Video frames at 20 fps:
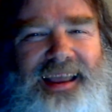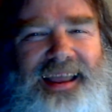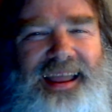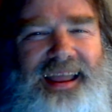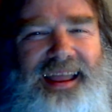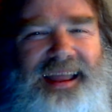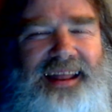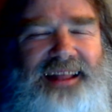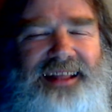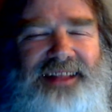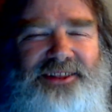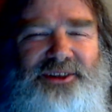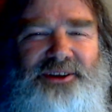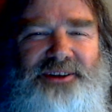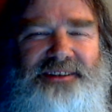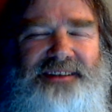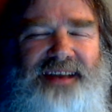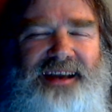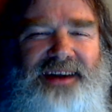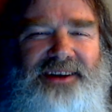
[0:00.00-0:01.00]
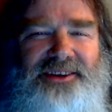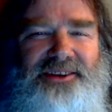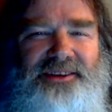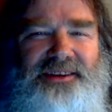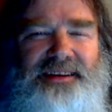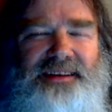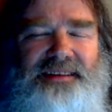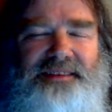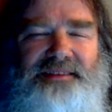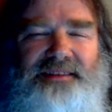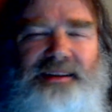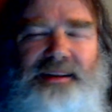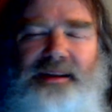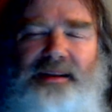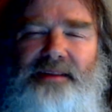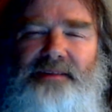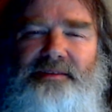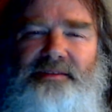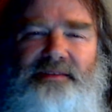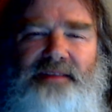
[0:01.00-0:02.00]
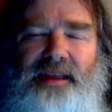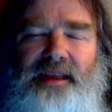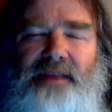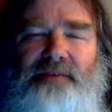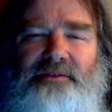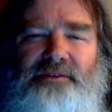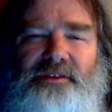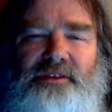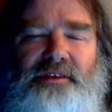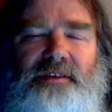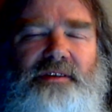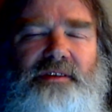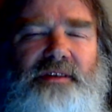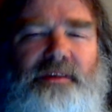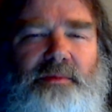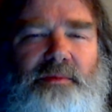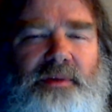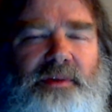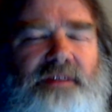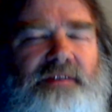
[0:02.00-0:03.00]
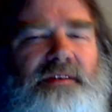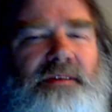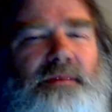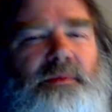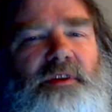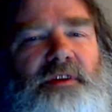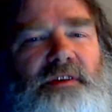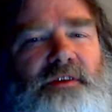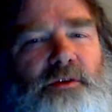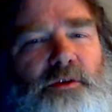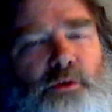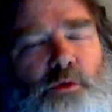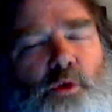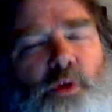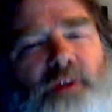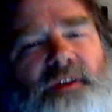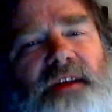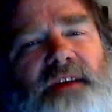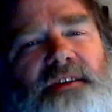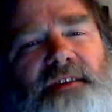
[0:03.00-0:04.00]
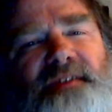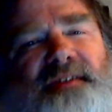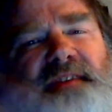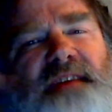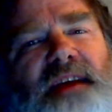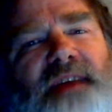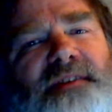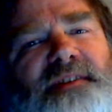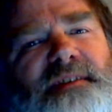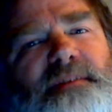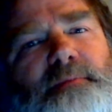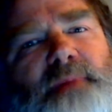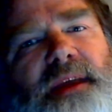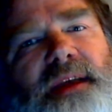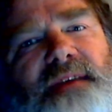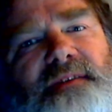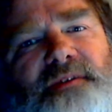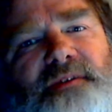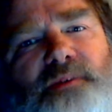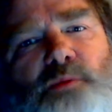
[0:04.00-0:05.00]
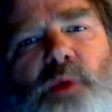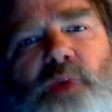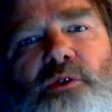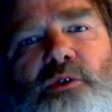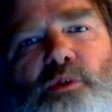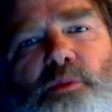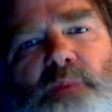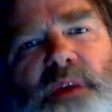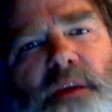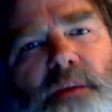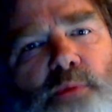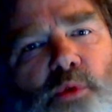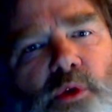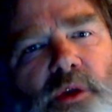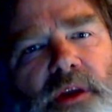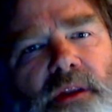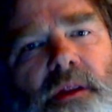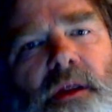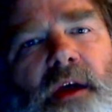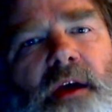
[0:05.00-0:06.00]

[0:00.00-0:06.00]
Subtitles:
And I looked at her and said, "It's safe?" She said, that means that, you know, it's like a safe space around you. People can